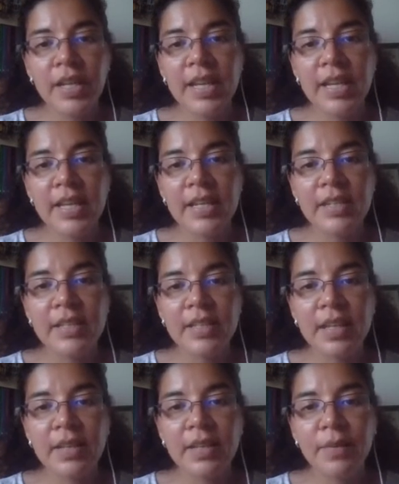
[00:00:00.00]

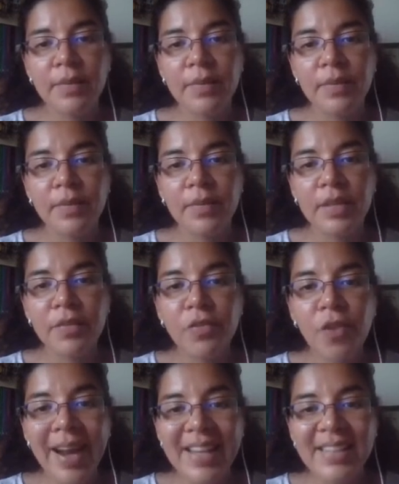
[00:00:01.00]
and give
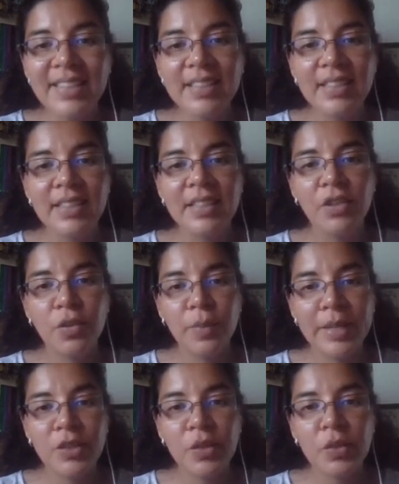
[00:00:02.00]
rise through
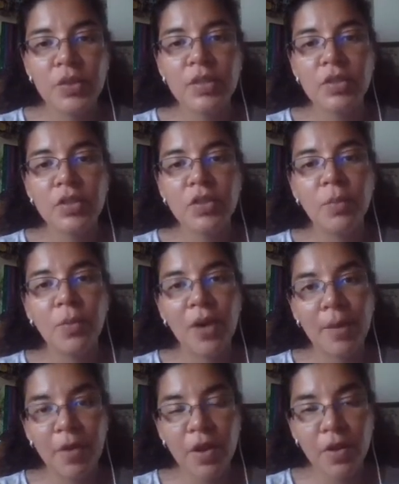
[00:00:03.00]
mitosis to
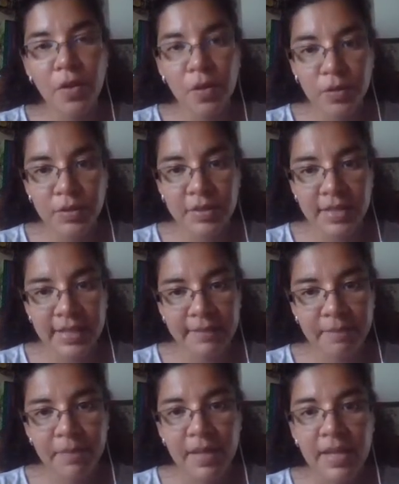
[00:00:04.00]
primary oocyte.
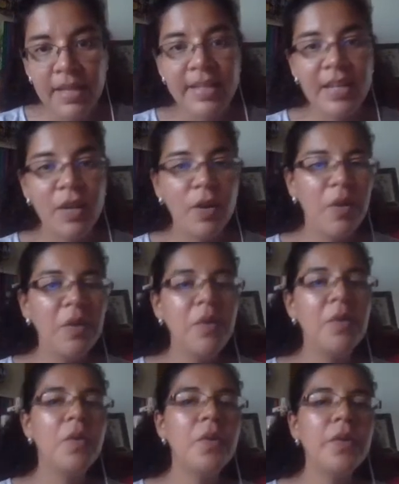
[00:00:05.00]
Now,
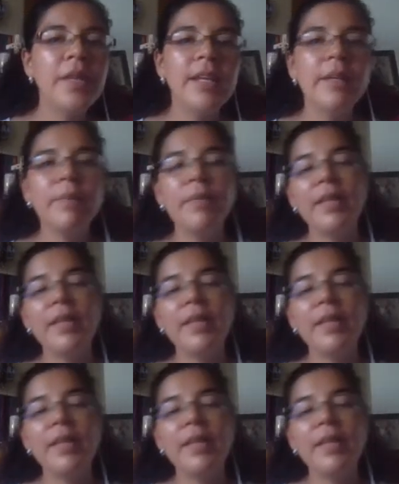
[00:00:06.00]
oogonia